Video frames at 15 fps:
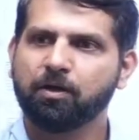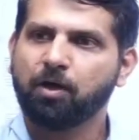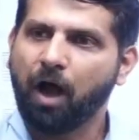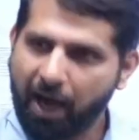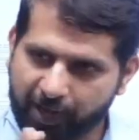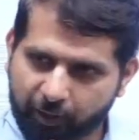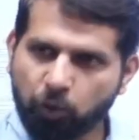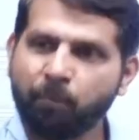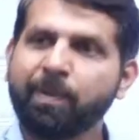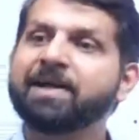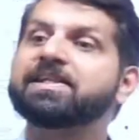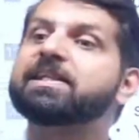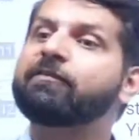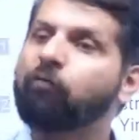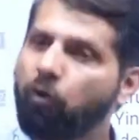Arguments
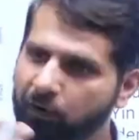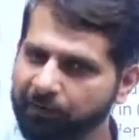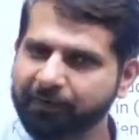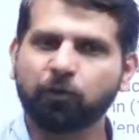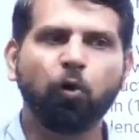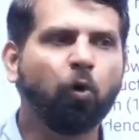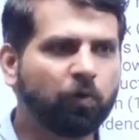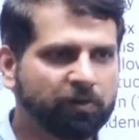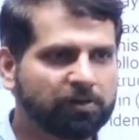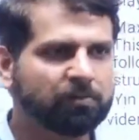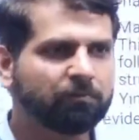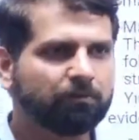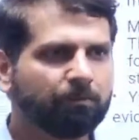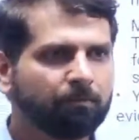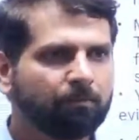evolved in courts,
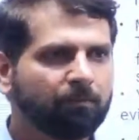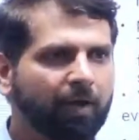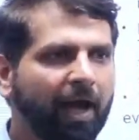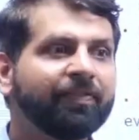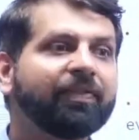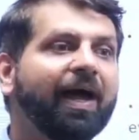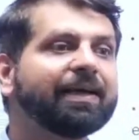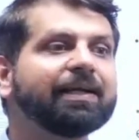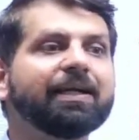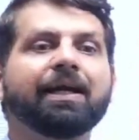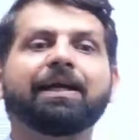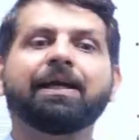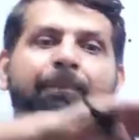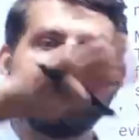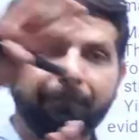and that
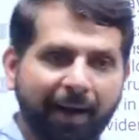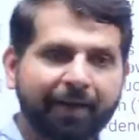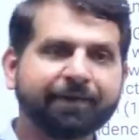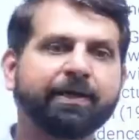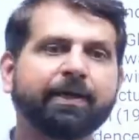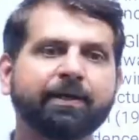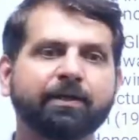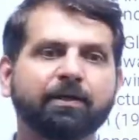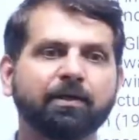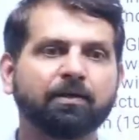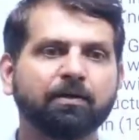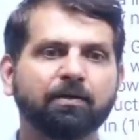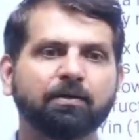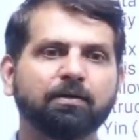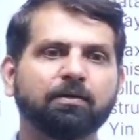clearly impacted
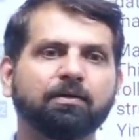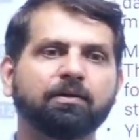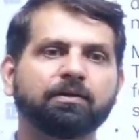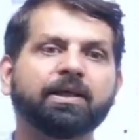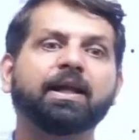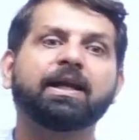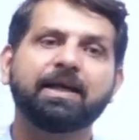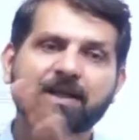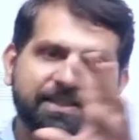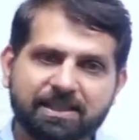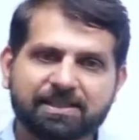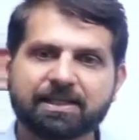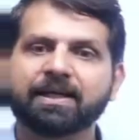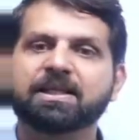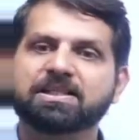the religious
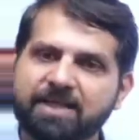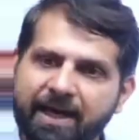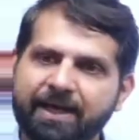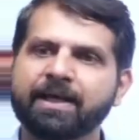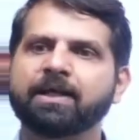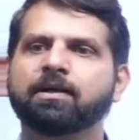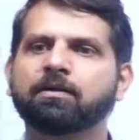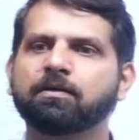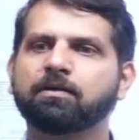understanding.